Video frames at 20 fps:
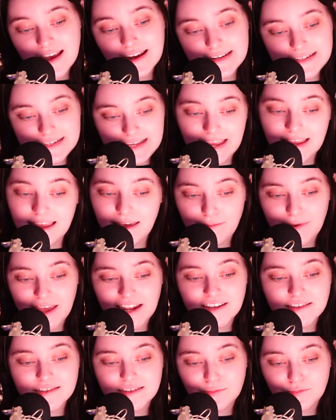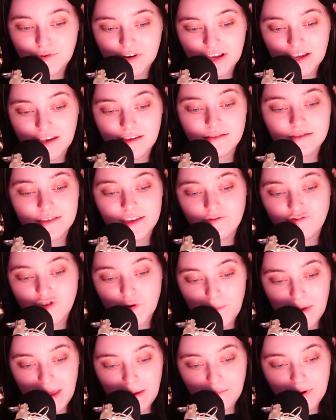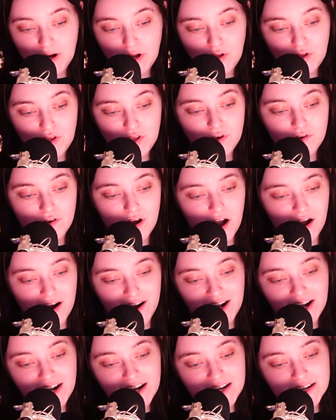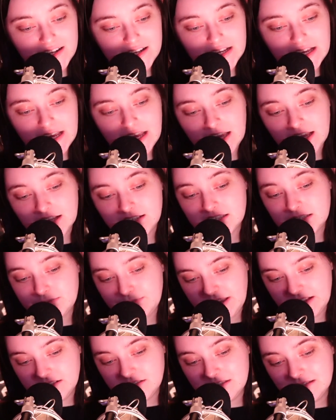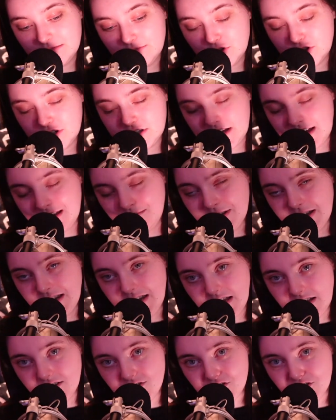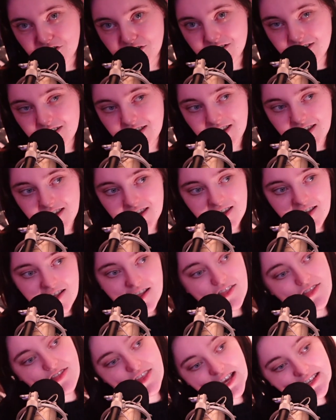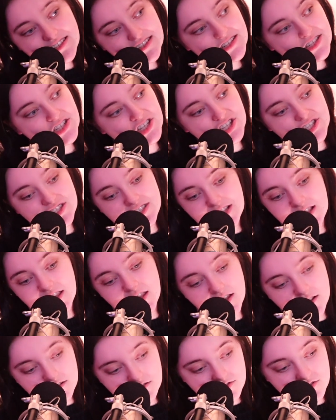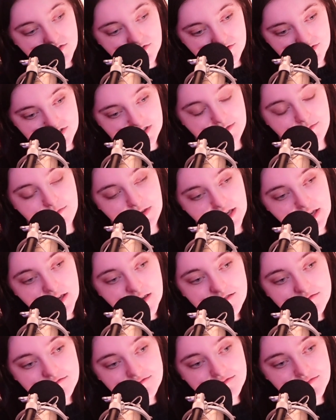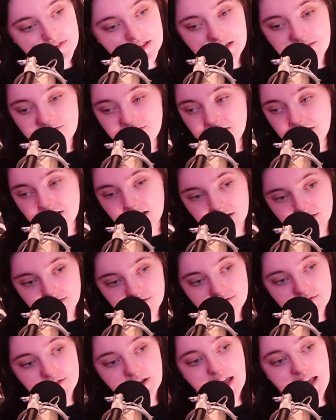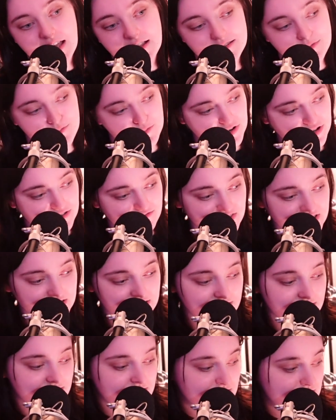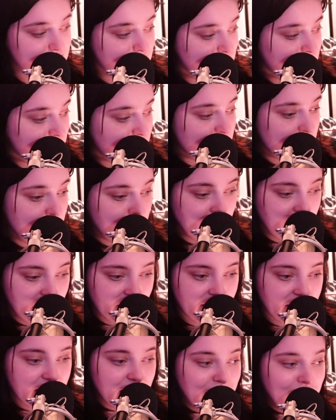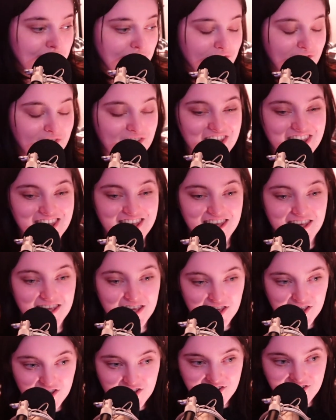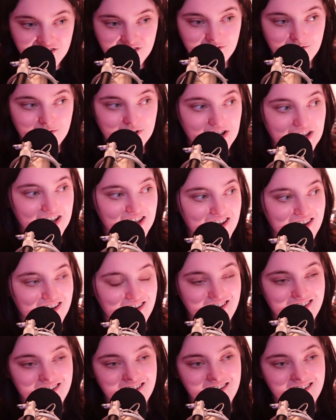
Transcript: Take a minute to breathe and remember who you are, and spend some more time in nature. This is just a little note to me, even now and previous in my life, when